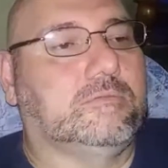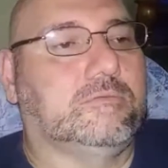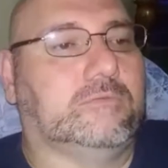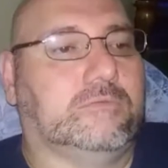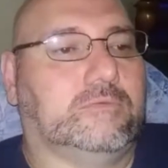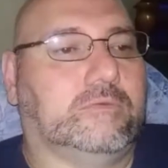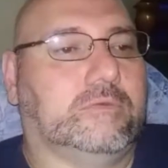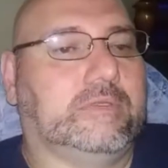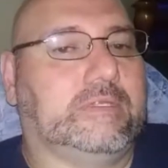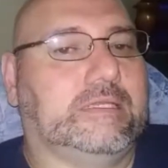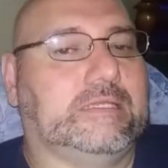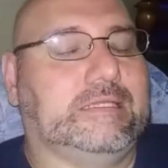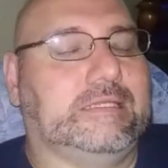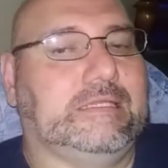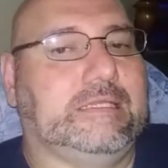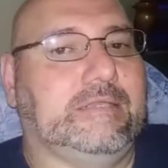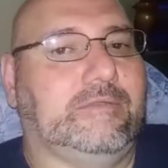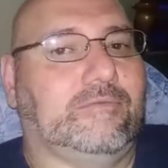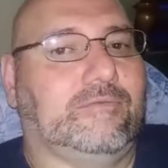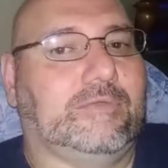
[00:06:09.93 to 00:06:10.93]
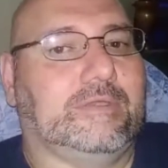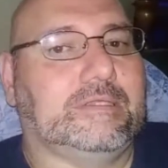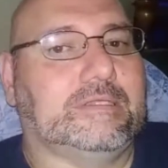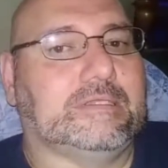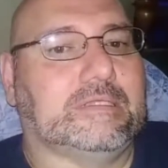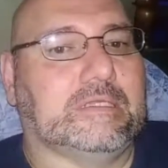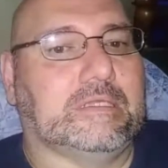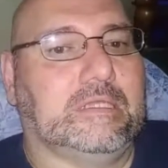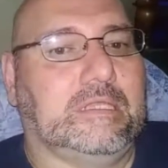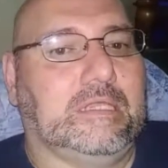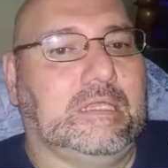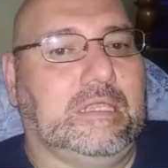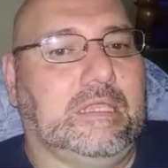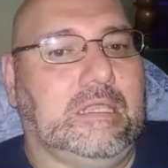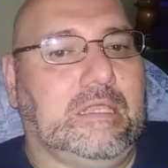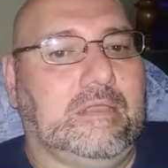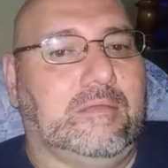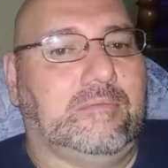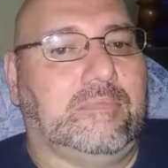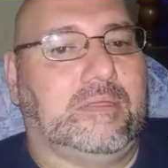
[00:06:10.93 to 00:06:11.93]
Really, it was.
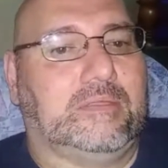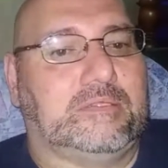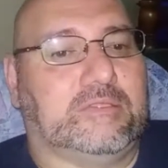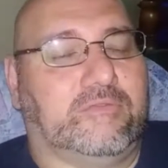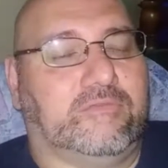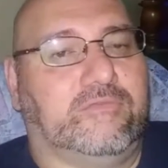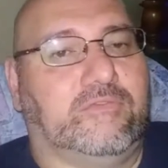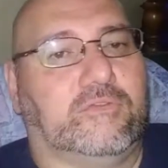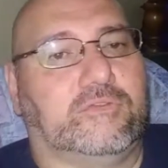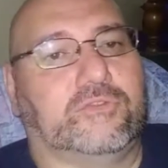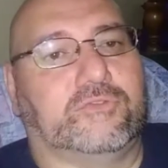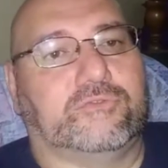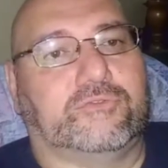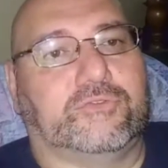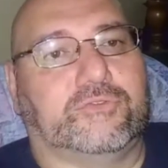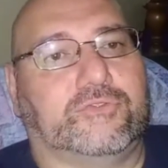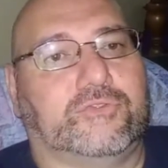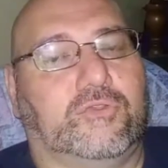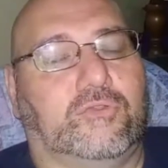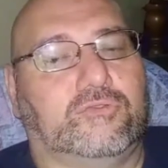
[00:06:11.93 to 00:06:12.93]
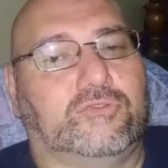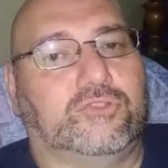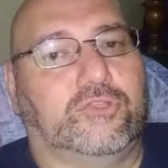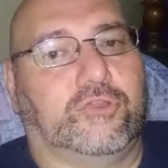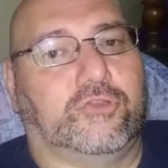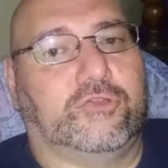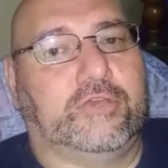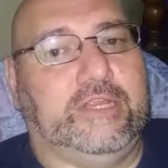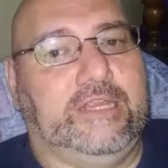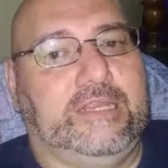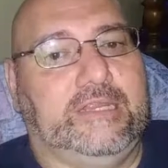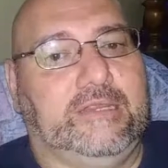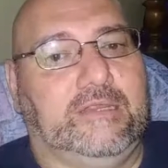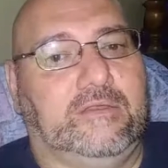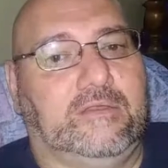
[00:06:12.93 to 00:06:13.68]
But the filters are so dirty.